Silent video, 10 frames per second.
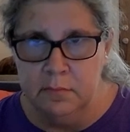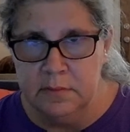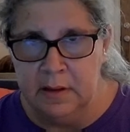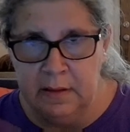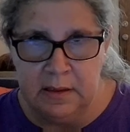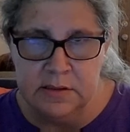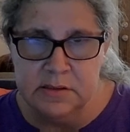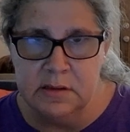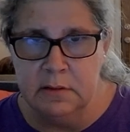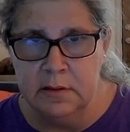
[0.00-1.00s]
then they can
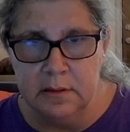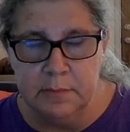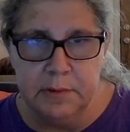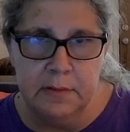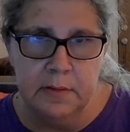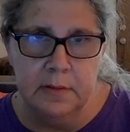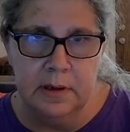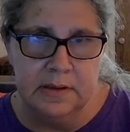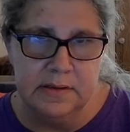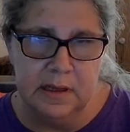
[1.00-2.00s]
just look in the computer. I
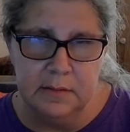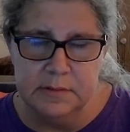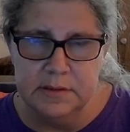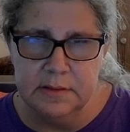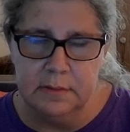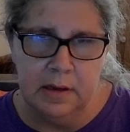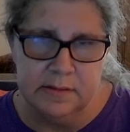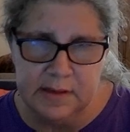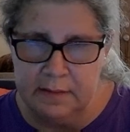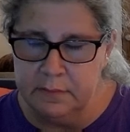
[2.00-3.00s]
can tell them too. I
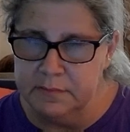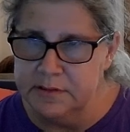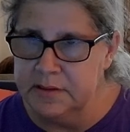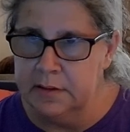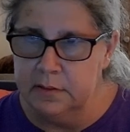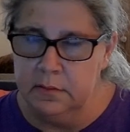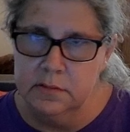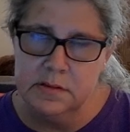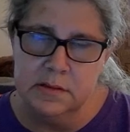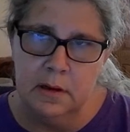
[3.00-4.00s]
also have the receipt.
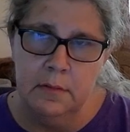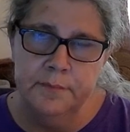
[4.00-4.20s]
So,